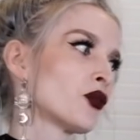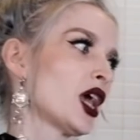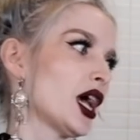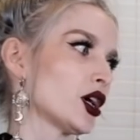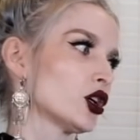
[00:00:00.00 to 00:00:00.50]

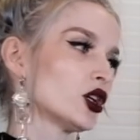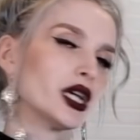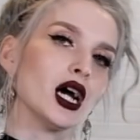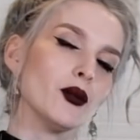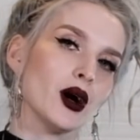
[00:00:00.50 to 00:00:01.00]
and cook it
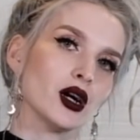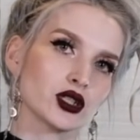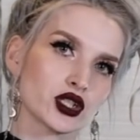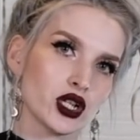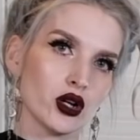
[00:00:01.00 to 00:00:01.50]
up on the
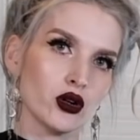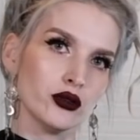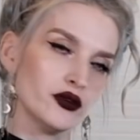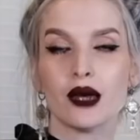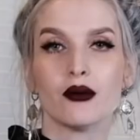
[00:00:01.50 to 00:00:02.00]

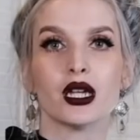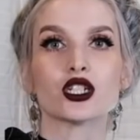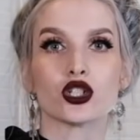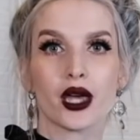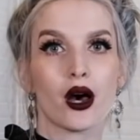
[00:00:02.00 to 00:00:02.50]
stove and make
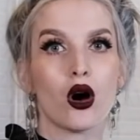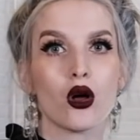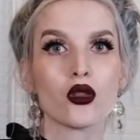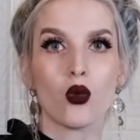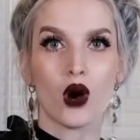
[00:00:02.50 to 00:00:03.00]
sure you get all
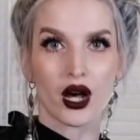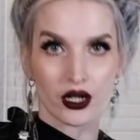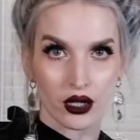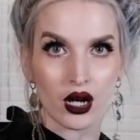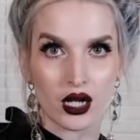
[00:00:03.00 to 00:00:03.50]
the water
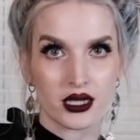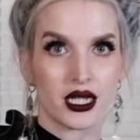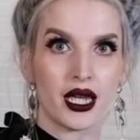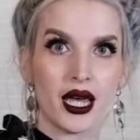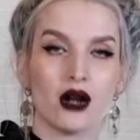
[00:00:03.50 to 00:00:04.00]

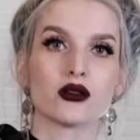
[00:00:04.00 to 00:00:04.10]
content out.